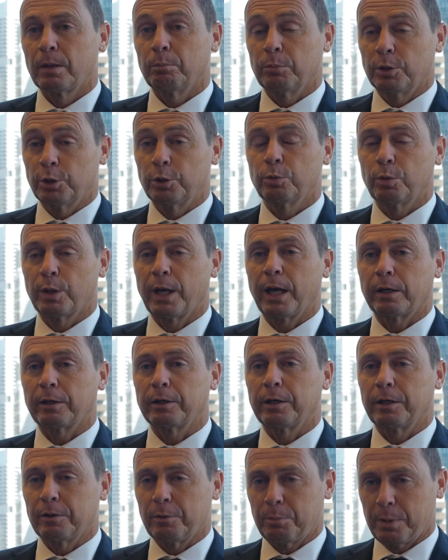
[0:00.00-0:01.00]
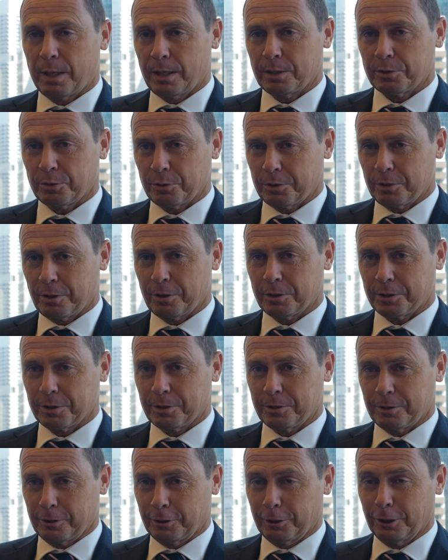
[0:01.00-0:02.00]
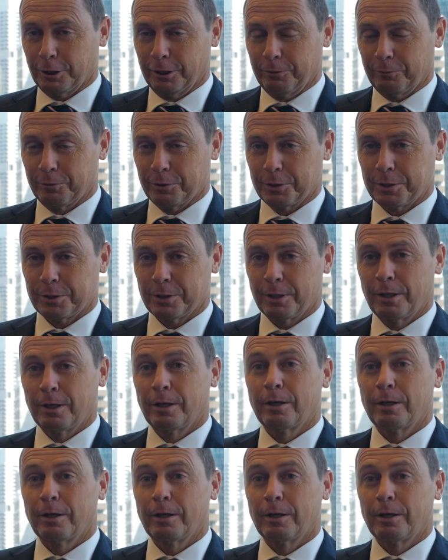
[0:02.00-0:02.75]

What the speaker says: but you will get it in the parcel sizes that delivers